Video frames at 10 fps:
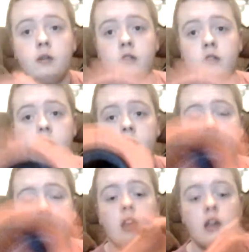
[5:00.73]
as you can
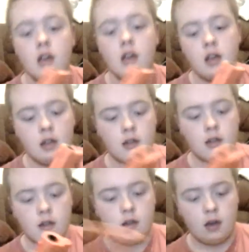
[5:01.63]
see.
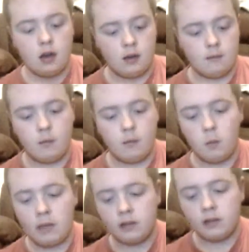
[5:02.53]
Um,
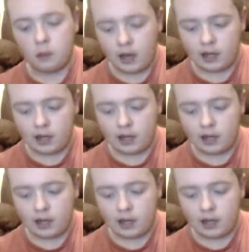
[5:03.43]
metal weight in